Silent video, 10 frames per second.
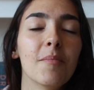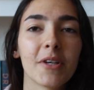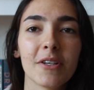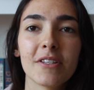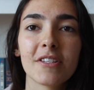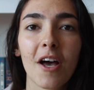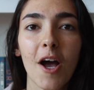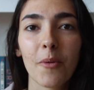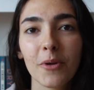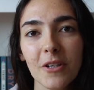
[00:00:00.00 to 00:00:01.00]
because
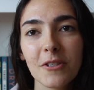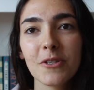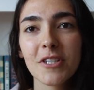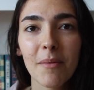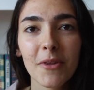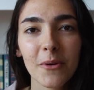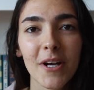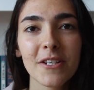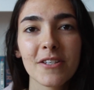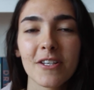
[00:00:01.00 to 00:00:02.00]
I want to do some of the
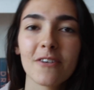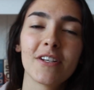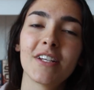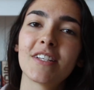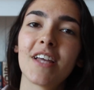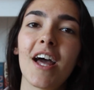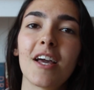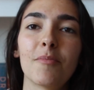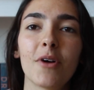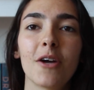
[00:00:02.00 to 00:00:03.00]
questions that are in this
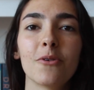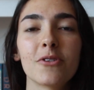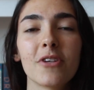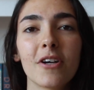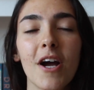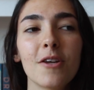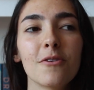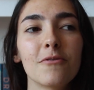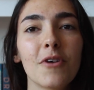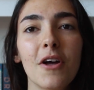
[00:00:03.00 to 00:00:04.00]
tag but I also kind
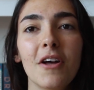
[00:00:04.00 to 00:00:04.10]
of